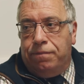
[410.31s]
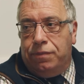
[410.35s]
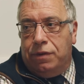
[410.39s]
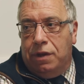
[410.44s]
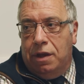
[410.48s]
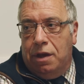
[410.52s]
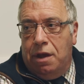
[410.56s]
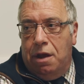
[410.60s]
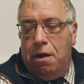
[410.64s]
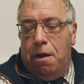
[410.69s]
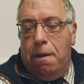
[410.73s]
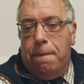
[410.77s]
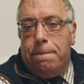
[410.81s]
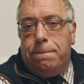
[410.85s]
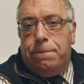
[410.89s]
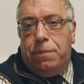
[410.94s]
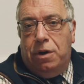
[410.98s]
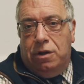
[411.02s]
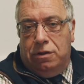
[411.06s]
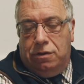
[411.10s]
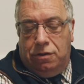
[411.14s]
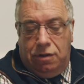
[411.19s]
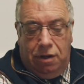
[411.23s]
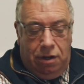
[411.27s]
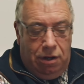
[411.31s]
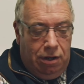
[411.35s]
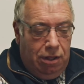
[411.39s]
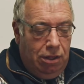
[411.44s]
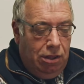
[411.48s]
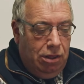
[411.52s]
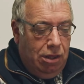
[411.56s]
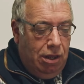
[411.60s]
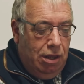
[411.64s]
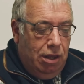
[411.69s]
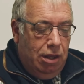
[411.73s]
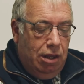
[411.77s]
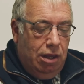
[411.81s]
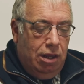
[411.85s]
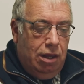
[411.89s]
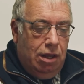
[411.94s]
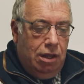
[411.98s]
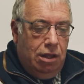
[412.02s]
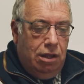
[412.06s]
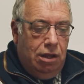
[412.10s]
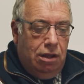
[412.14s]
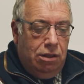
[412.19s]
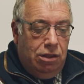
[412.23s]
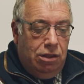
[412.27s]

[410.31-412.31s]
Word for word: Okay. But certainly the uh,